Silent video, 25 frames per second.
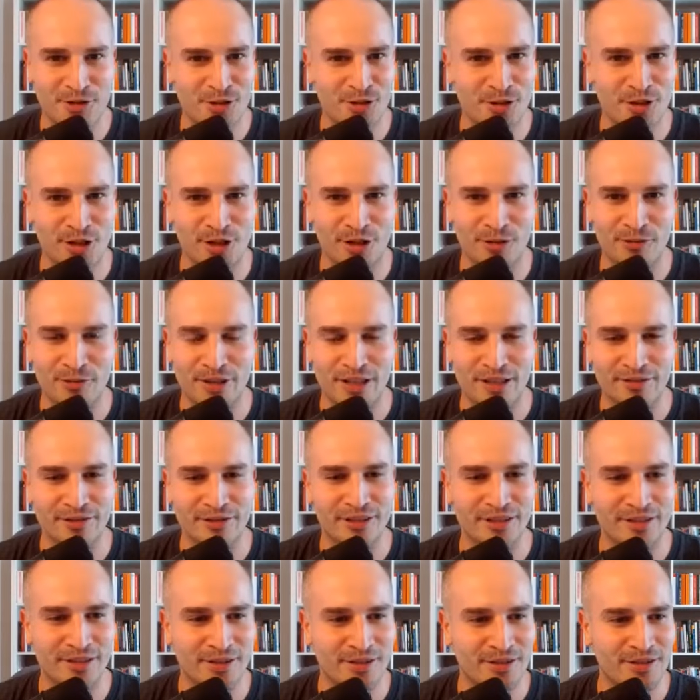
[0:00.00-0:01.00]
just share whatever
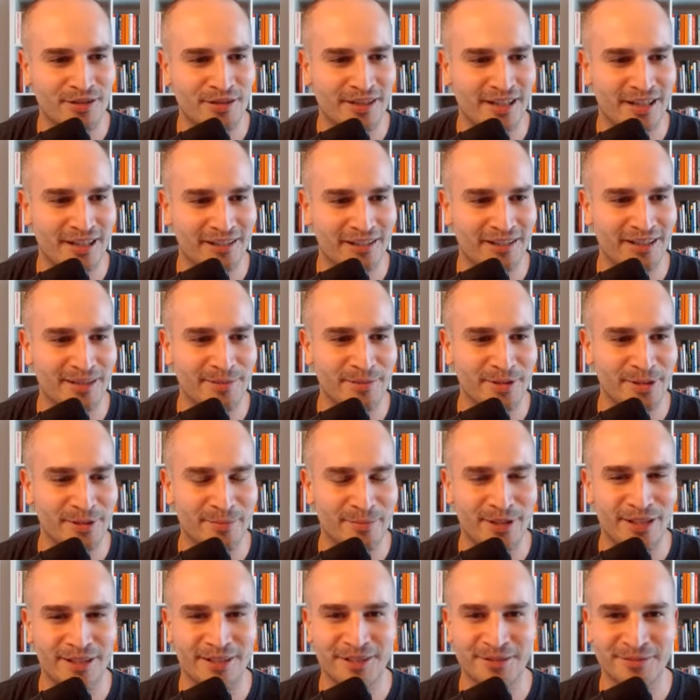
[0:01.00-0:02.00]
it is that comes to
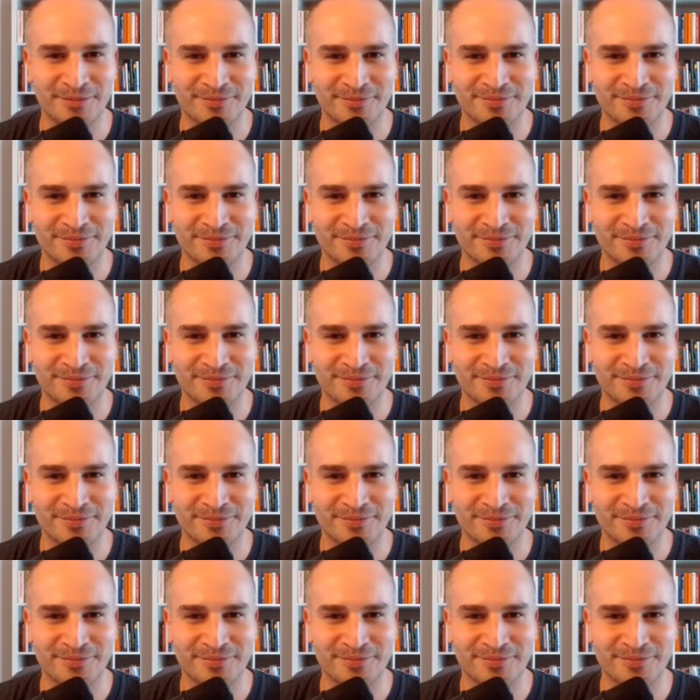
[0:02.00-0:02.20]
mind.